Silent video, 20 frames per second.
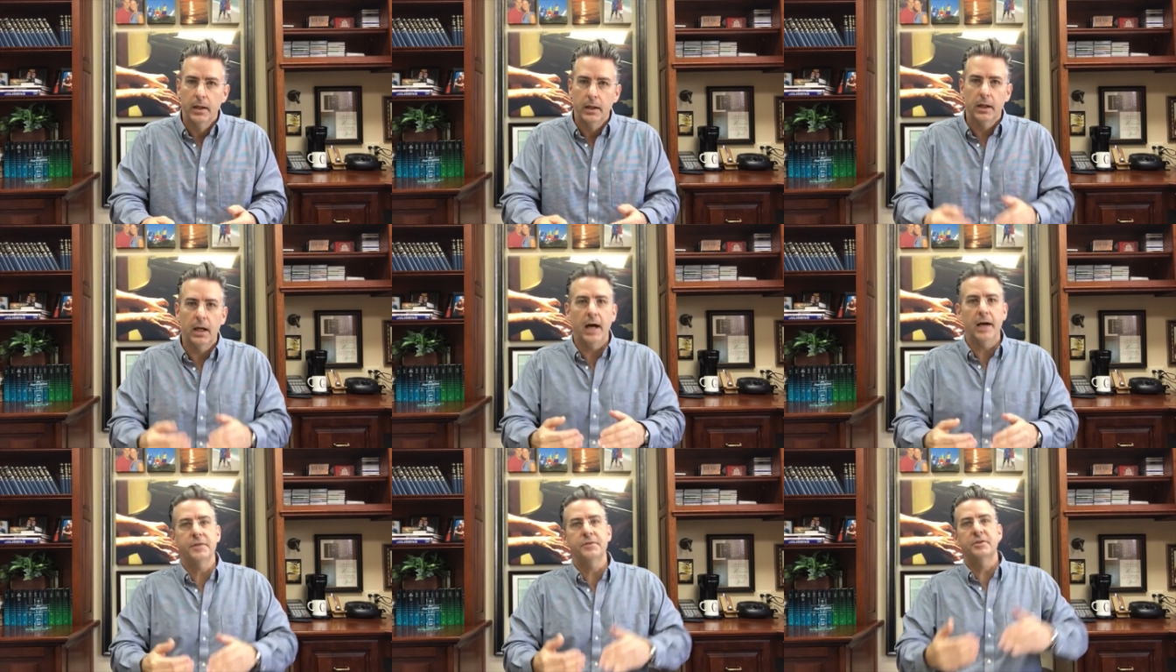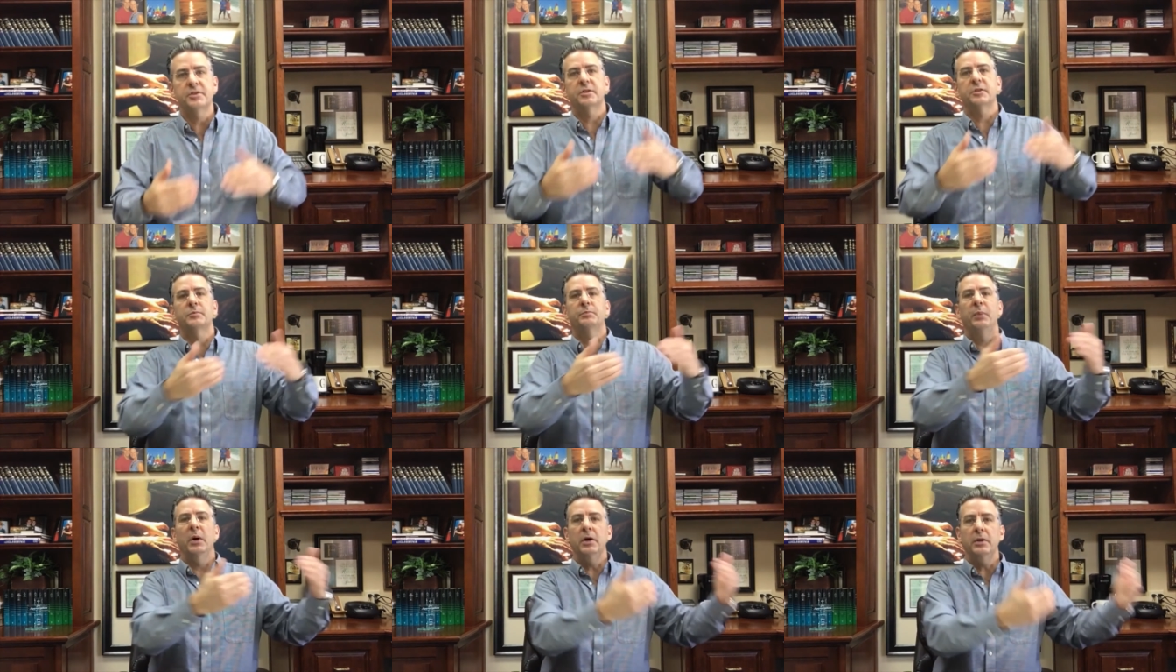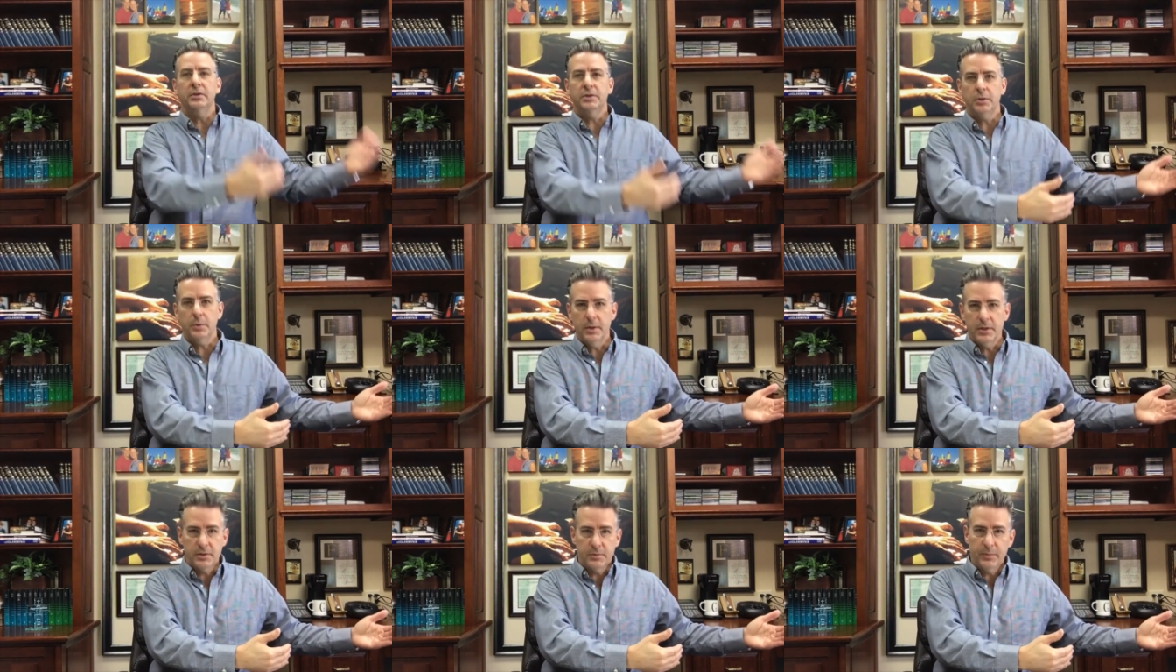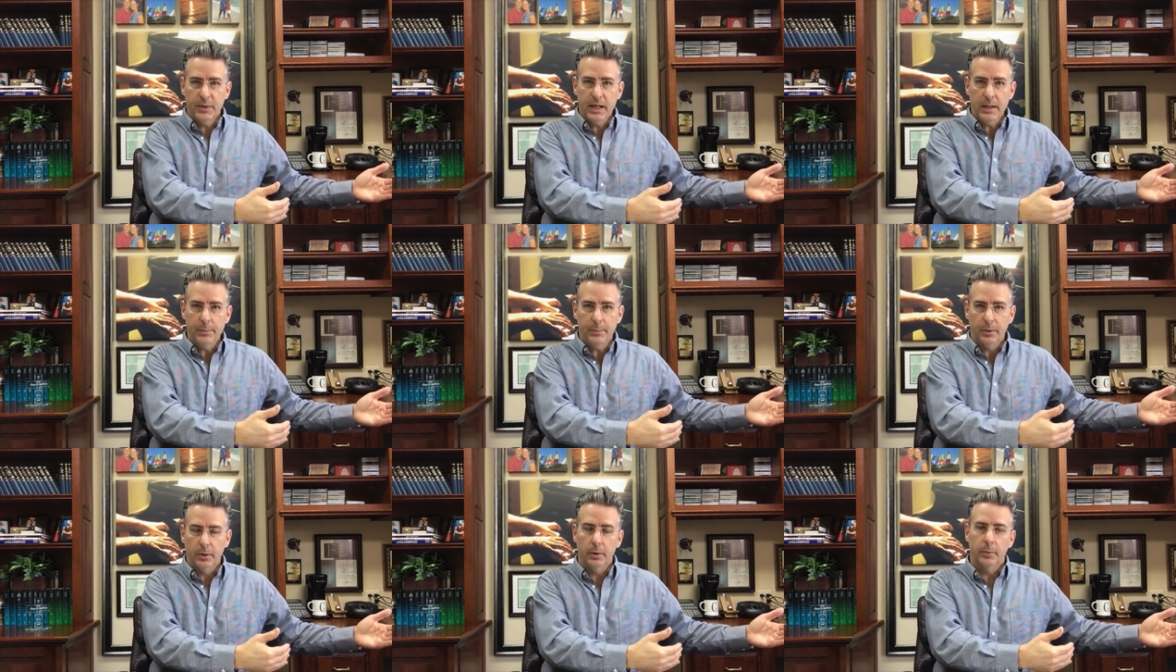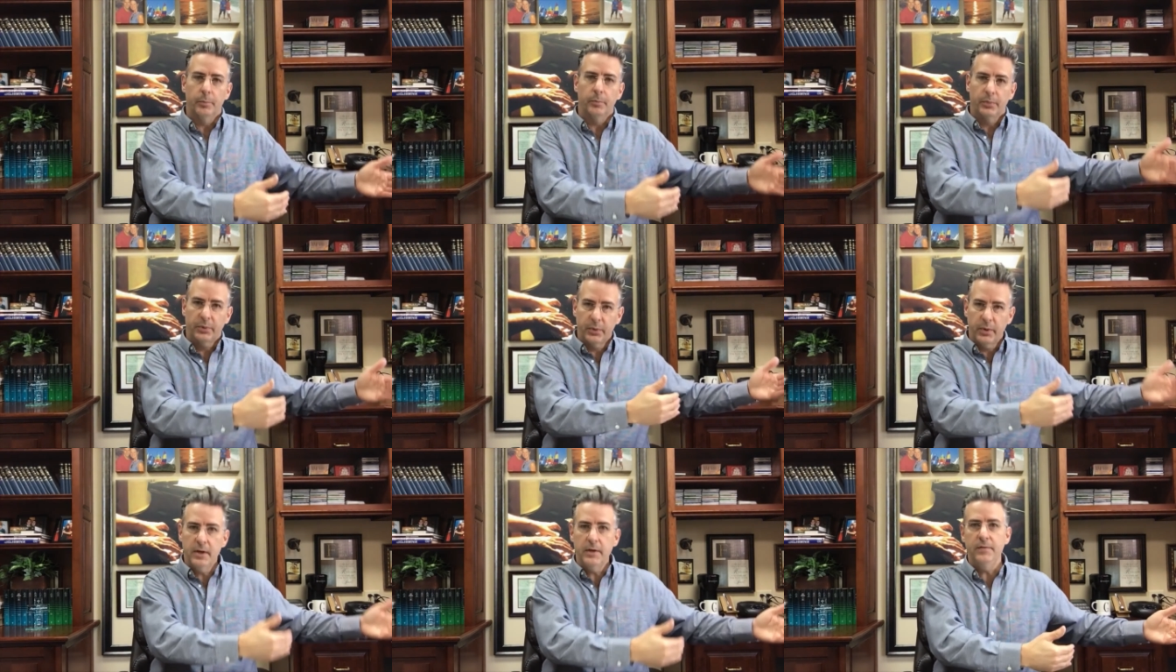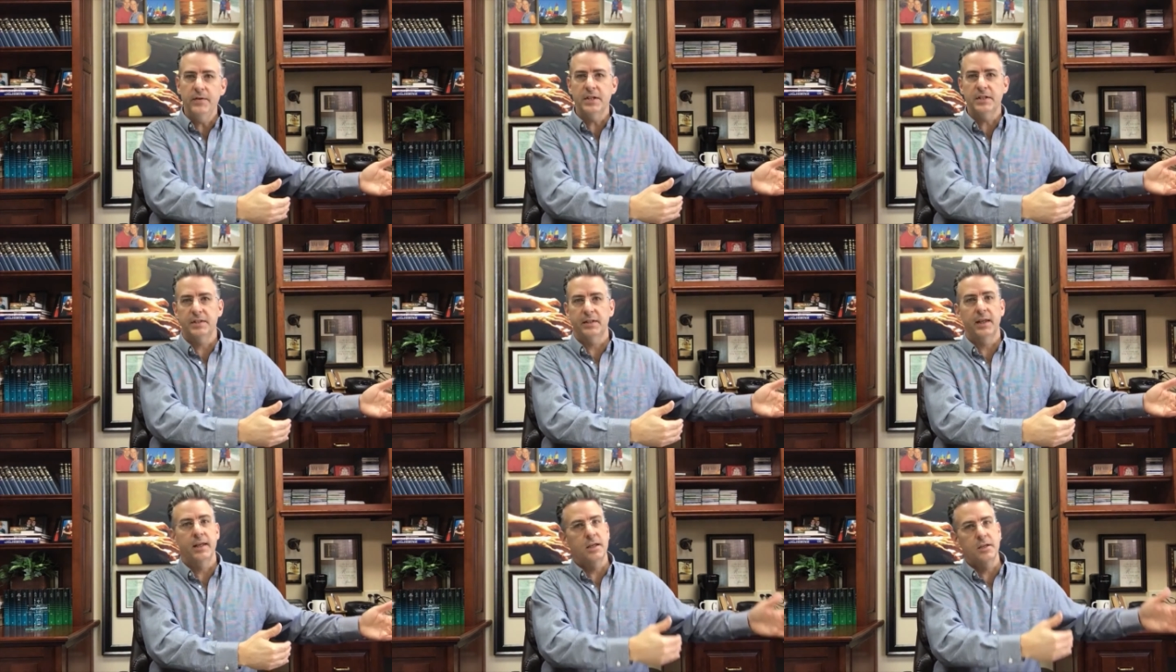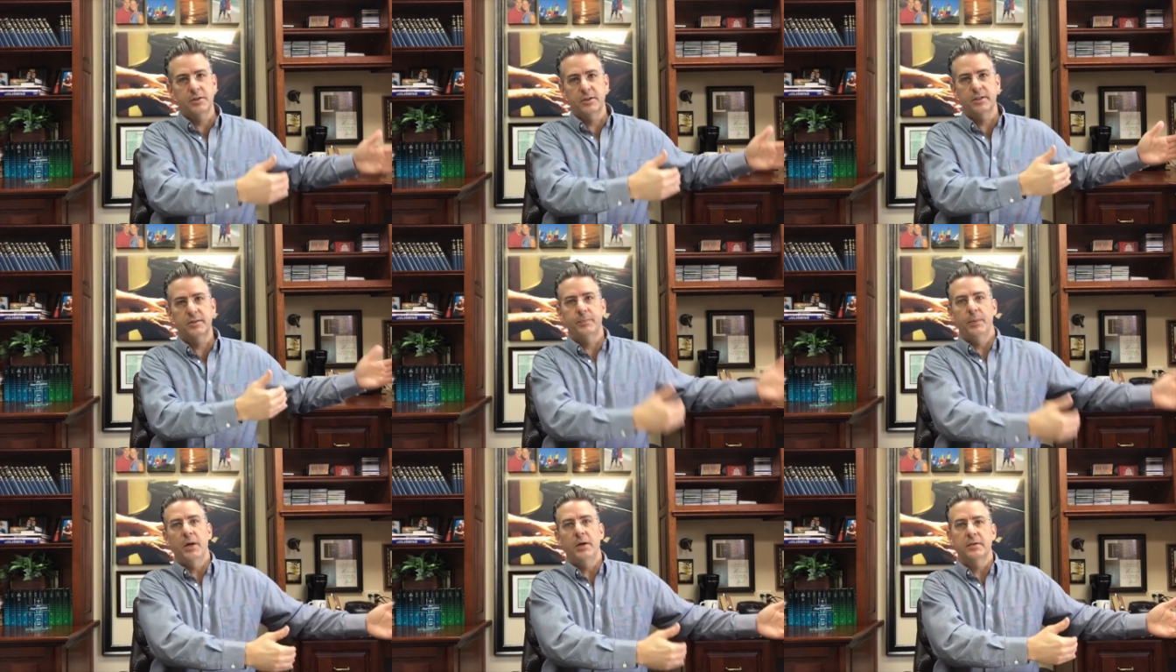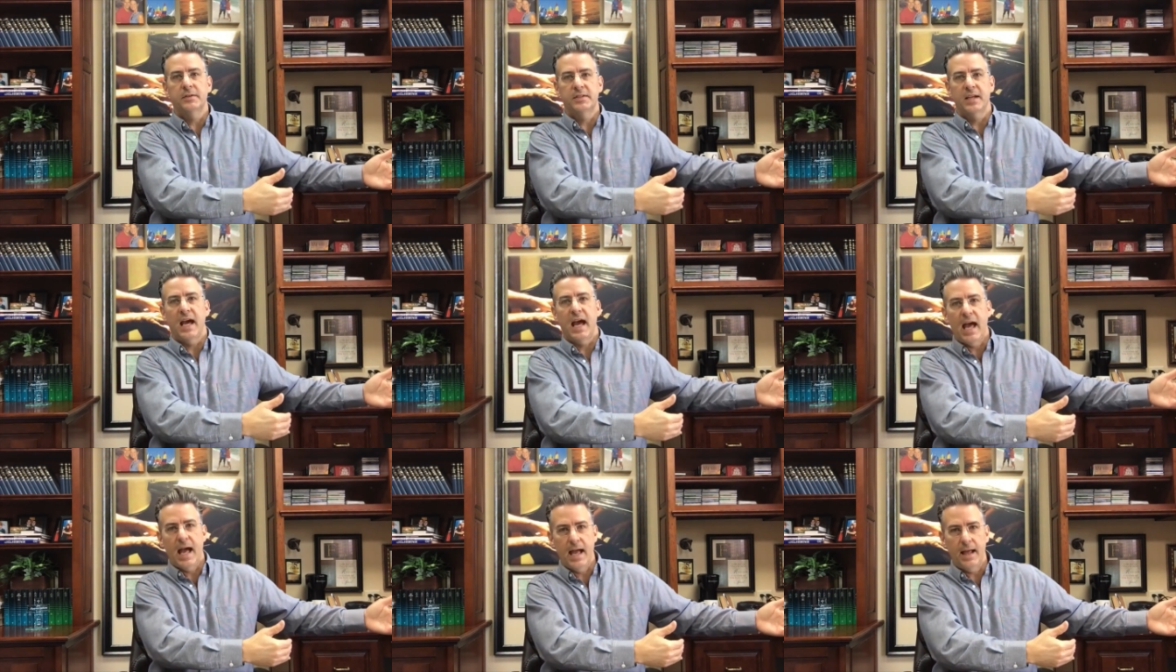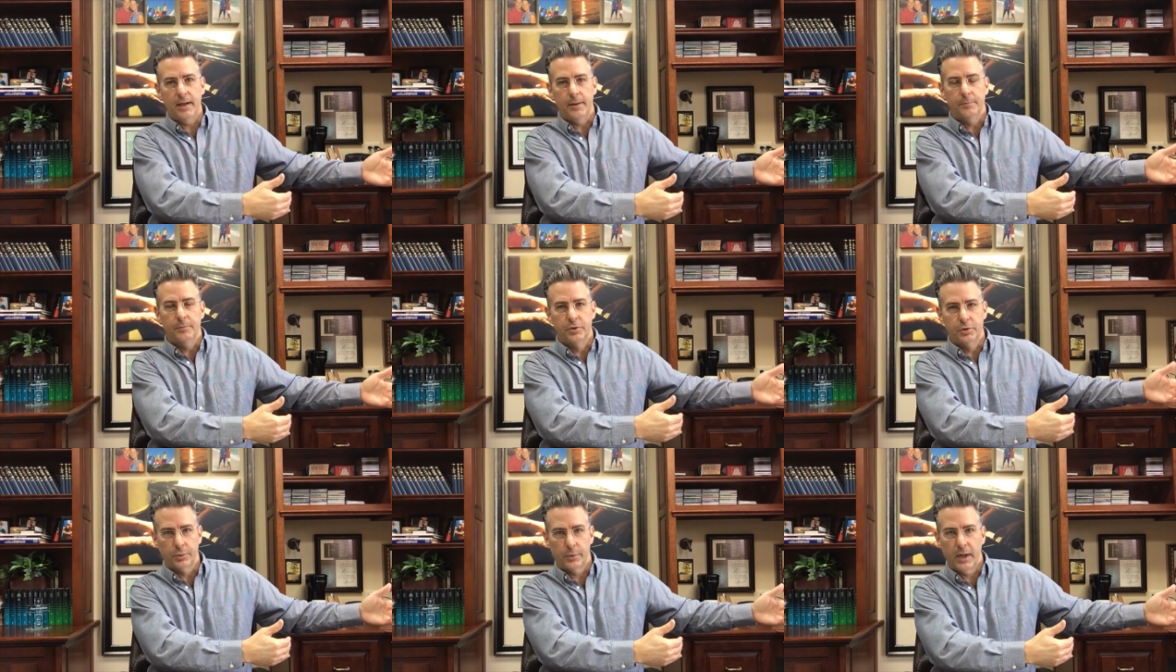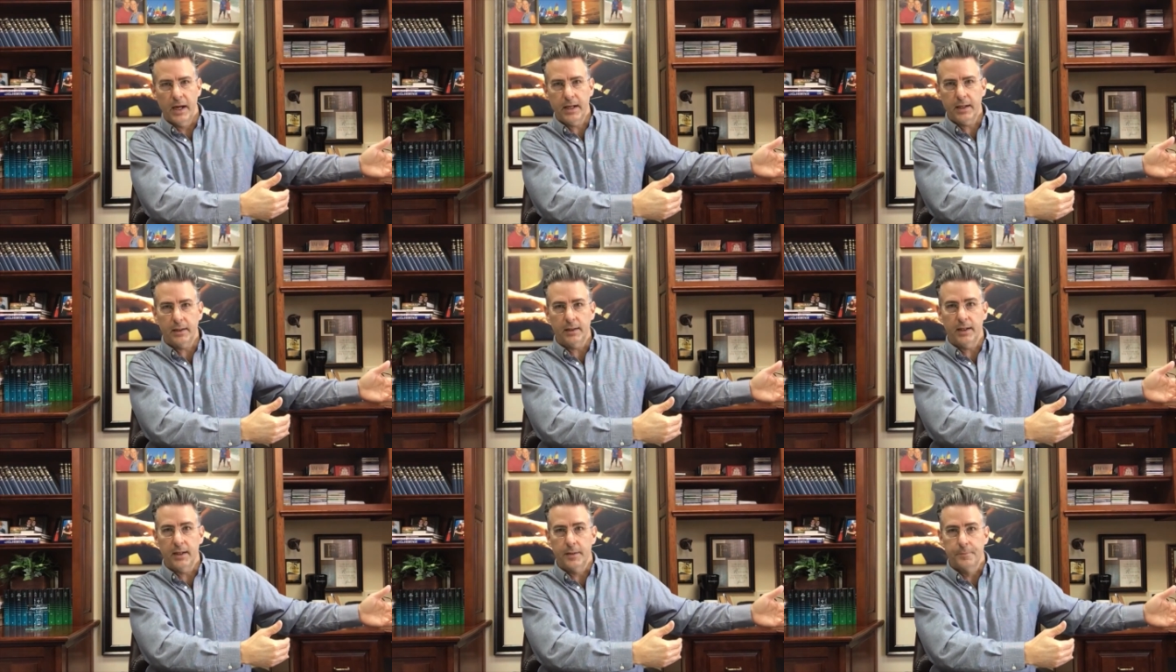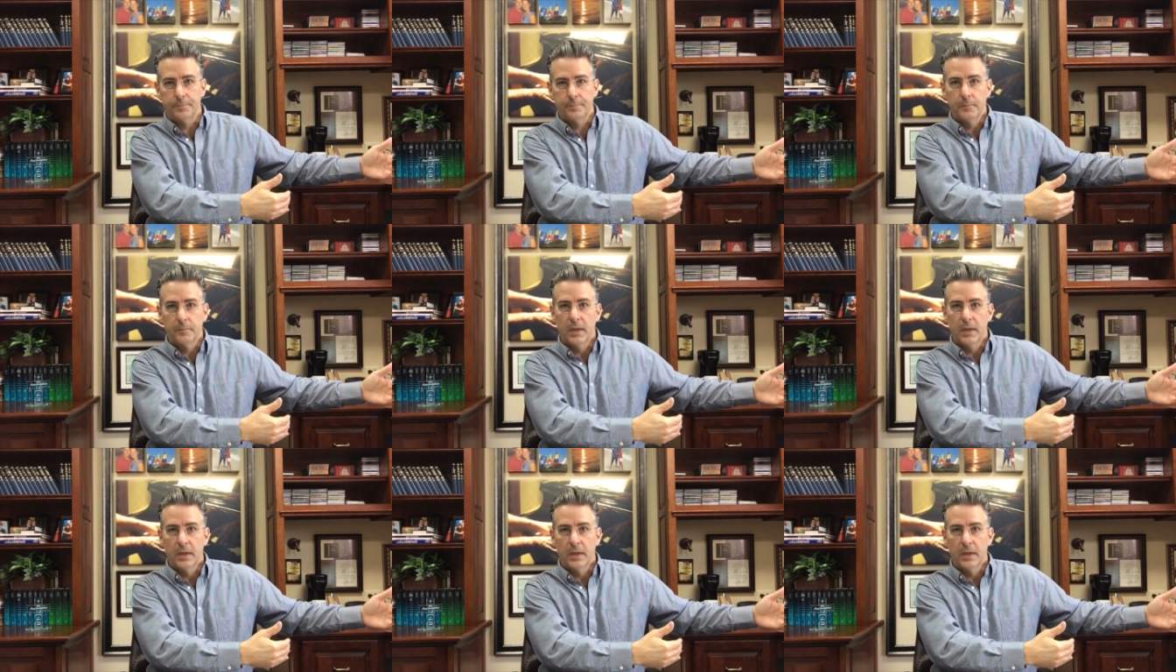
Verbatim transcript: God spoke to his people previously. He spoke to Adam directly.